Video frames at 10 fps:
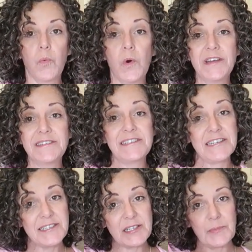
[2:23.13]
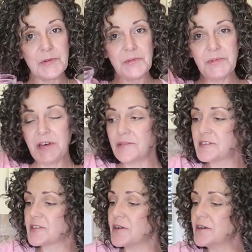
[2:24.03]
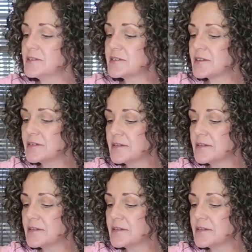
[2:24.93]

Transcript: one teaspoon of salt,